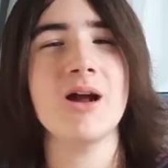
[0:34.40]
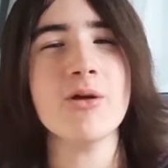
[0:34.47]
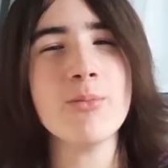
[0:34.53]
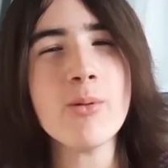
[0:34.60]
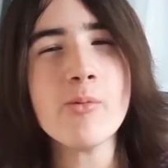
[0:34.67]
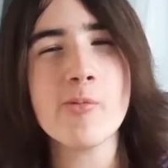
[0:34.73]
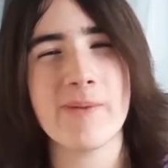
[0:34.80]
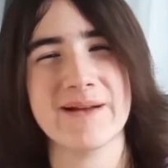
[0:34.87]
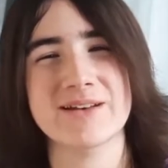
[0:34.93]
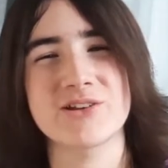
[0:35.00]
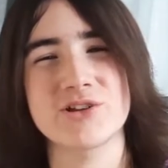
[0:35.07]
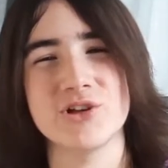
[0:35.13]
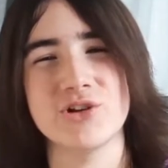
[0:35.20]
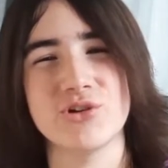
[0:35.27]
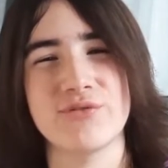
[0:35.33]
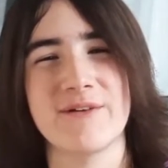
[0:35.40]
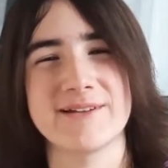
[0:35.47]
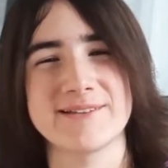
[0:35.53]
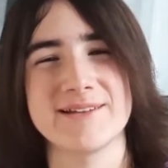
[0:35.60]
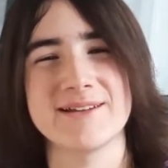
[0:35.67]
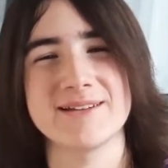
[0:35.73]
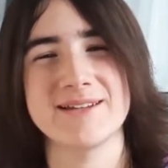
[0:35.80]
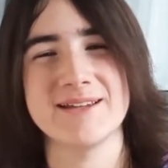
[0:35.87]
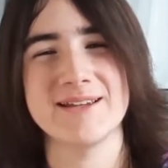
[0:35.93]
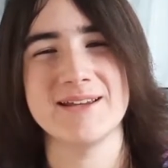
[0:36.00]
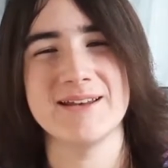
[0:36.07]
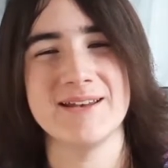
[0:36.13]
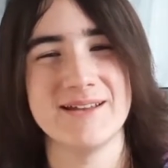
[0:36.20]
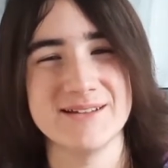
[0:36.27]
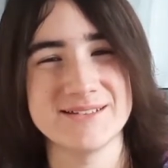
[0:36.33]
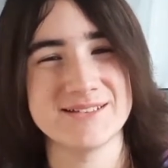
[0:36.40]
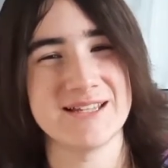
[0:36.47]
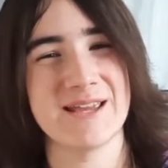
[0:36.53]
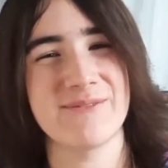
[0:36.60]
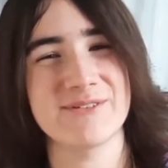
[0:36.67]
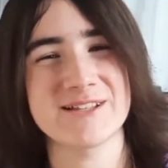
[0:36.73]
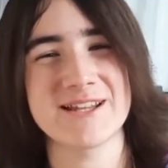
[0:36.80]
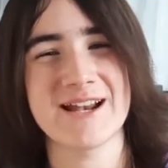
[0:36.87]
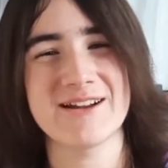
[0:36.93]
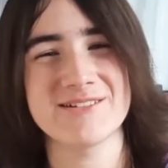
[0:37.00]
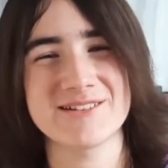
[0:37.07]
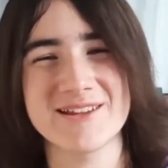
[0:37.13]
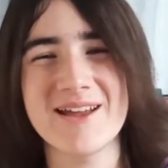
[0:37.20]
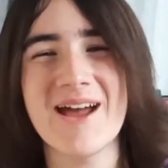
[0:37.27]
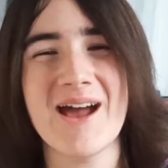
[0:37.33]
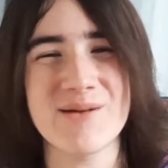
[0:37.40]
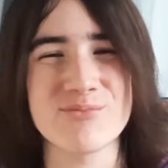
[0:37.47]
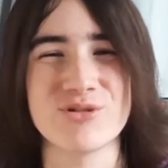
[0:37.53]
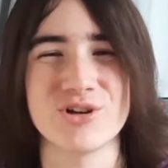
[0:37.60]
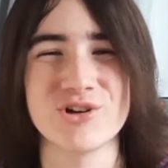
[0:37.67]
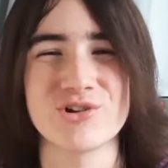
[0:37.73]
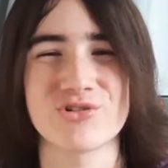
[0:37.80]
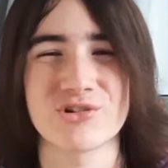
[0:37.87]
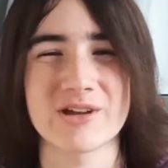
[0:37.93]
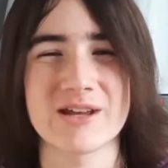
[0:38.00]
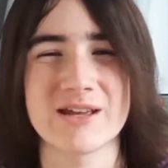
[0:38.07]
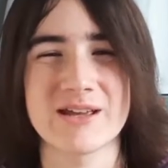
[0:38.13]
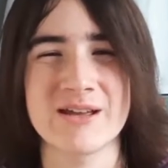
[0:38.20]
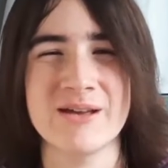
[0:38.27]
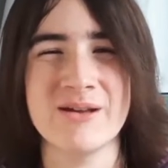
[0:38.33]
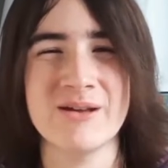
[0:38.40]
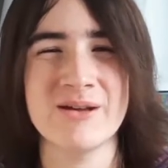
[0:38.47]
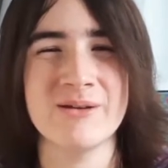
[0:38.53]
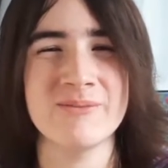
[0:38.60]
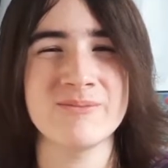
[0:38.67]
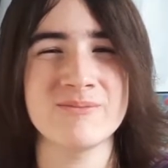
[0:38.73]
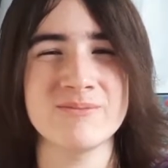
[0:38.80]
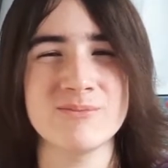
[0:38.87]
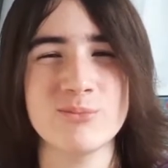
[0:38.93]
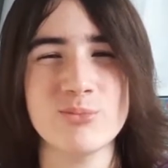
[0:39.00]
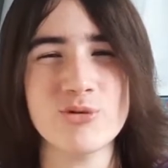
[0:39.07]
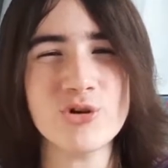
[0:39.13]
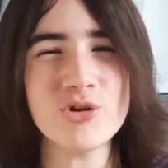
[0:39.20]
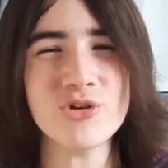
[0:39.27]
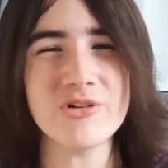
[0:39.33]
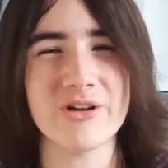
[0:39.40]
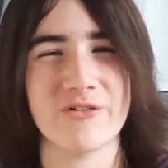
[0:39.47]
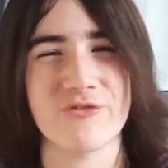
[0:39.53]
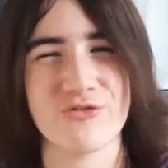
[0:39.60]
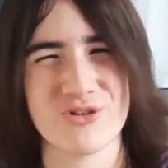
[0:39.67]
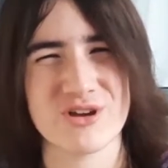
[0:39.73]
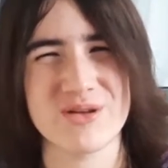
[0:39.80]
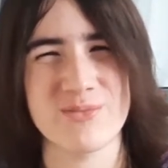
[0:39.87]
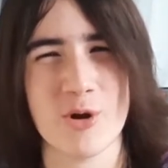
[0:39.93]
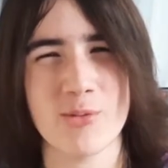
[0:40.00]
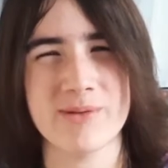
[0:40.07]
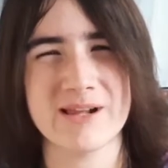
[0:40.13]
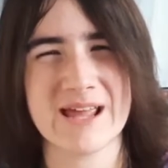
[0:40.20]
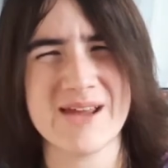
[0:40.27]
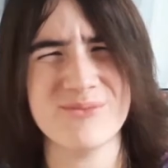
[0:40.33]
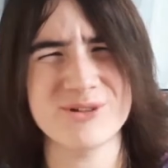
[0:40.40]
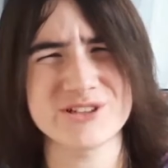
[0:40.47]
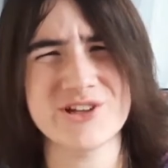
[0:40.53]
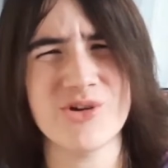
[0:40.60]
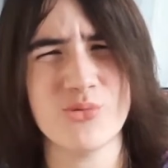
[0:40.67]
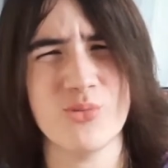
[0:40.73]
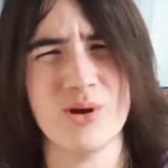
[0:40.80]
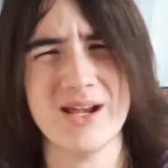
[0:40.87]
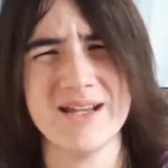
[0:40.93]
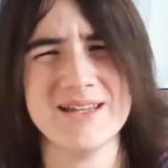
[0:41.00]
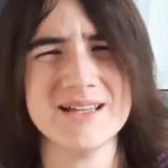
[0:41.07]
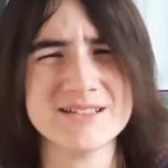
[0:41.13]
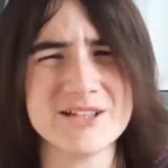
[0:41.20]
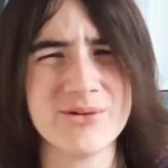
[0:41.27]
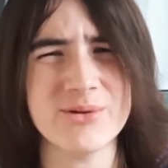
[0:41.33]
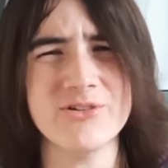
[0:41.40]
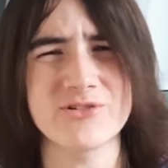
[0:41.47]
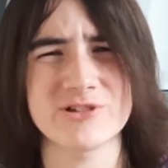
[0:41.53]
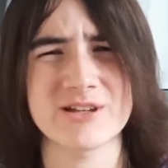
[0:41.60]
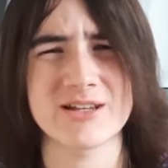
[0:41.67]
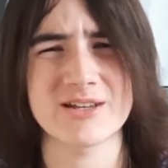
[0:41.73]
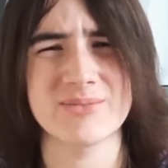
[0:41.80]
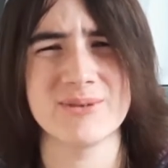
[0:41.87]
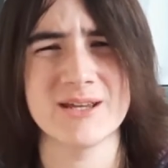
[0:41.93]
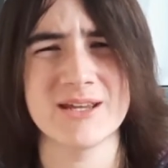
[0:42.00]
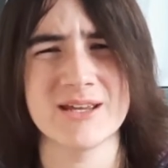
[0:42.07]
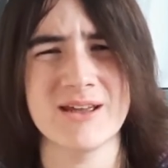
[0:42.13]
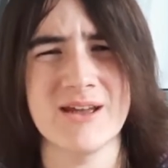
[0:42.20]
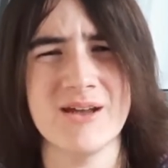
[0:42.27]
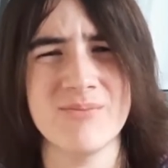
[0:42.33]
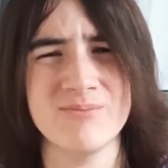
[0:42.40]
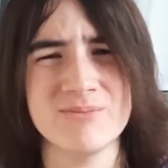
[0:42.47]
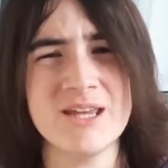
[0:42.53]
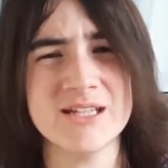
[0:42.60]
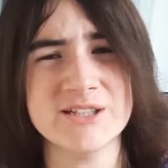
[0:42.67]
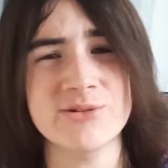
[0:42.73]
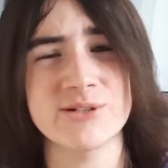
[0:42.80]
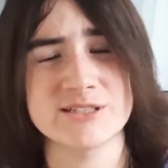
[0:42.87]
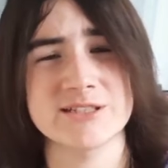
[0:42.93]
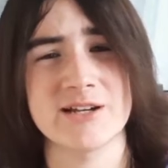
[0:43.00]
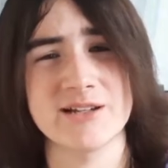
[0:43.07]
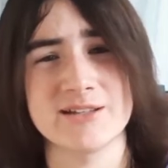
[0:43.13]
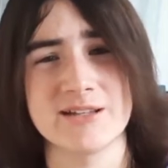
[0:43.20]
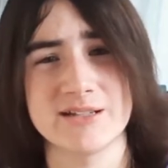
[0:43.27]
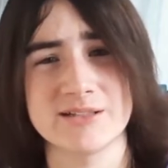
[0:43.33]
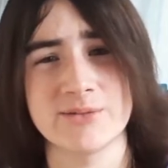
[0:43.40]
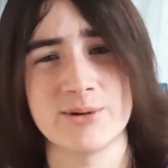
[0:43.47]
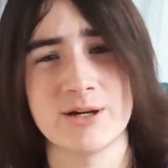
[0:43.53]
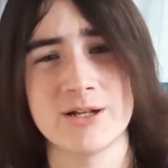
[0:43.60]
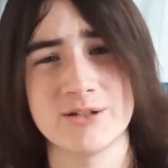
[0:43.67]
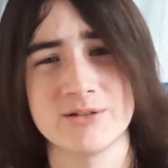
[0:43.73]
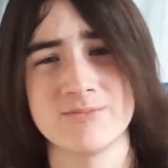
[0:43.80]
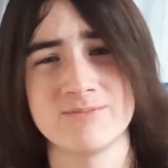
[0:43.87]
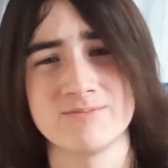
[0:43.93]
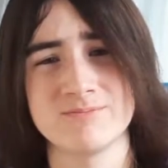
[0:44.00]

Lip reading: I remember back to June 2019, seeing this announced and pre-ordering it. Pre-ordering a free mobile game was so weird yet so interesting to me, yet so exciting as well.